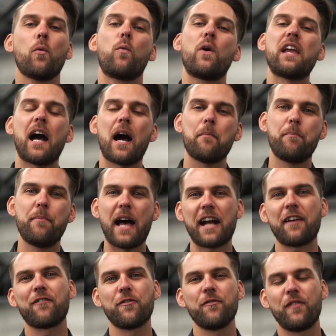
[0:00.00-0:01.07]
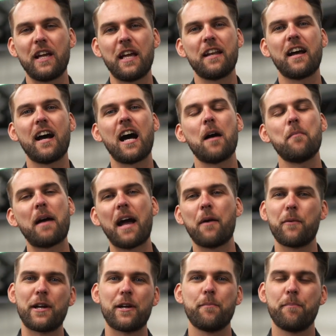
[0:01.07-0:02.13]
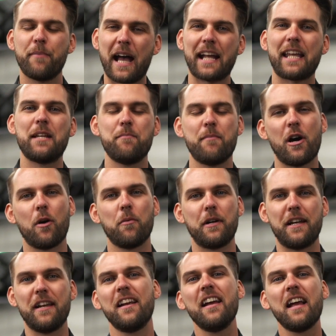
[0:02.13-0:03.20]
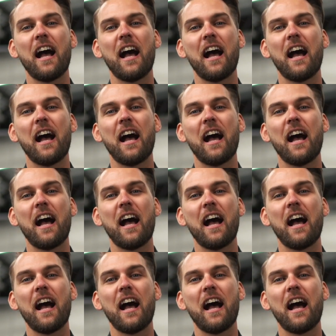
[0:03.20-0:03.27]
We are back from Vietnam and we are back in Melbourne.